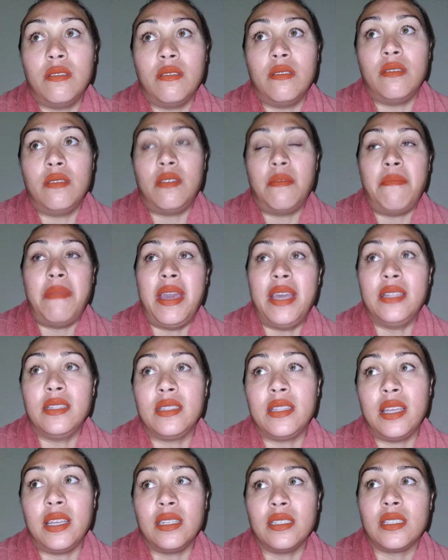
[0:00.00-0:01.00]
the main
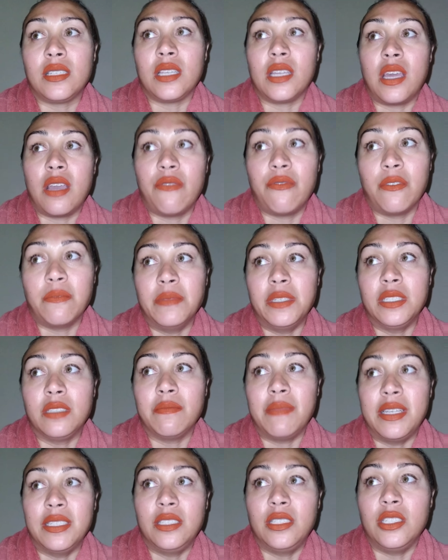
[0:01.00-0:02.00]
thing to get from this
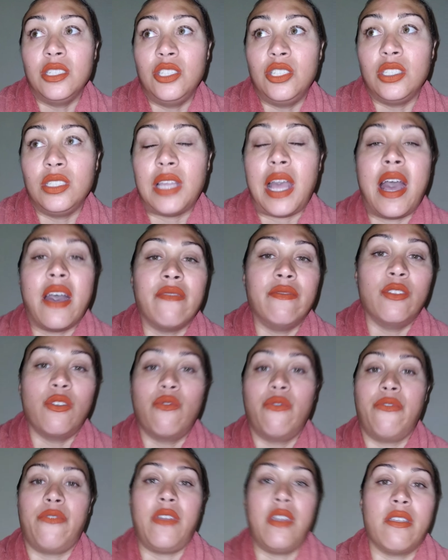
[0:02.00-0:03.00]
message is have no
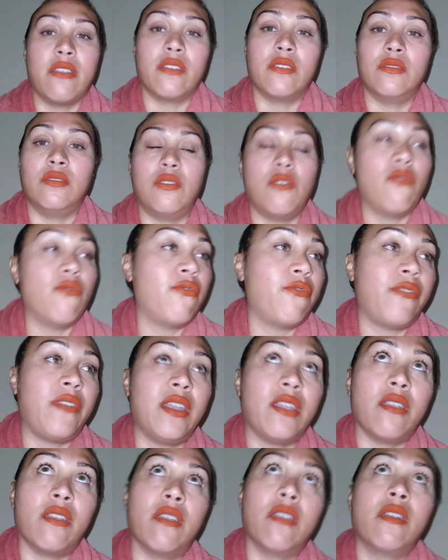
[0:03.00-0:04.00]
fear. Don't
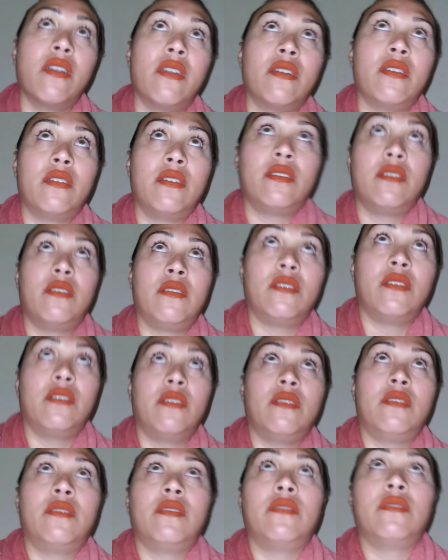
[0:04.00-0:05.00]
fear
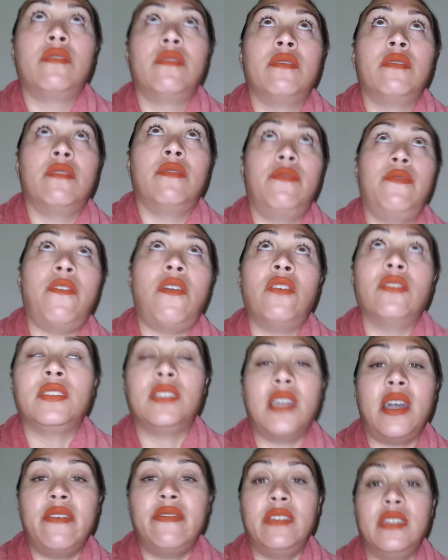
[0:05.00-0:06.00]

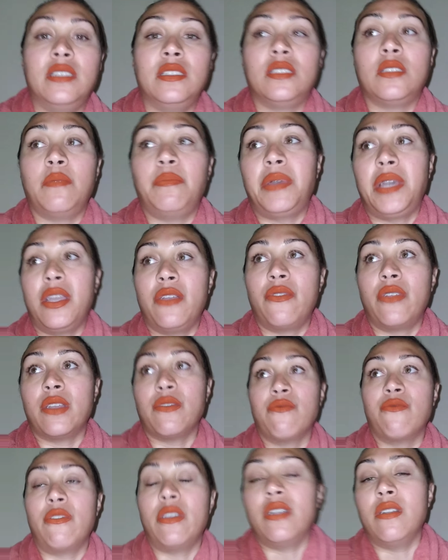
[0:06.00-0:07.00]
false evidence
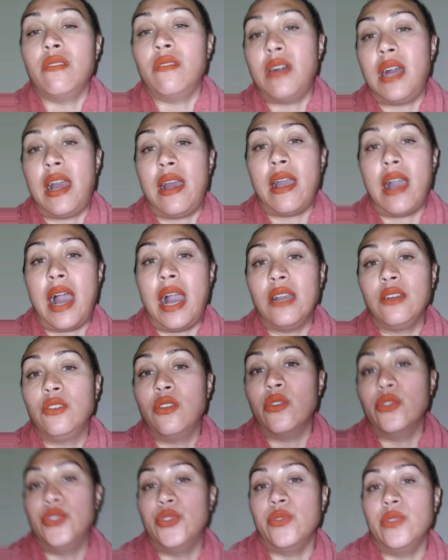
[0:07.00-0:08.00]
appearing real. I
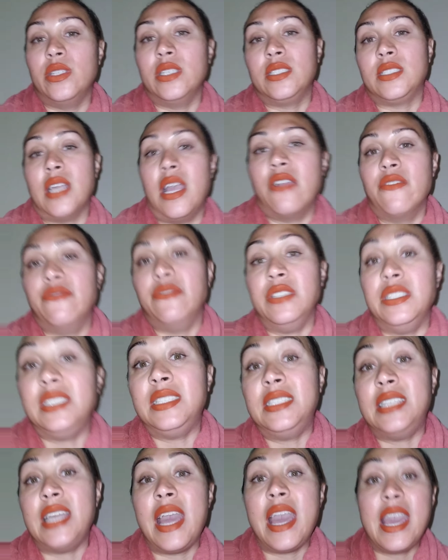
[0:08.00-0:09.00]
go through this every
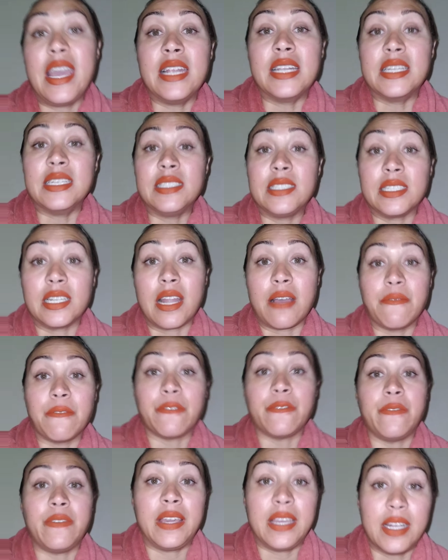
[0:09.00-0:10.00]
day. Listen, I'm
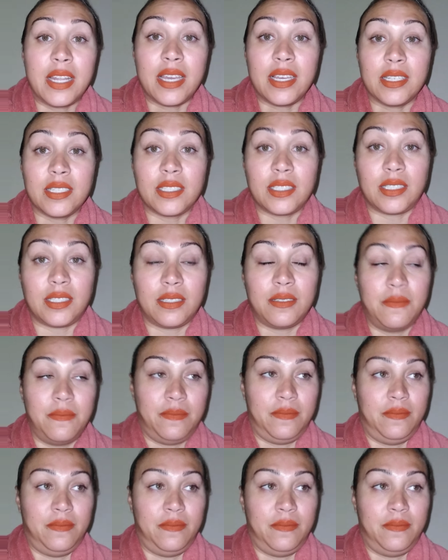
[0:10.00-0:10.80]
Phoenix.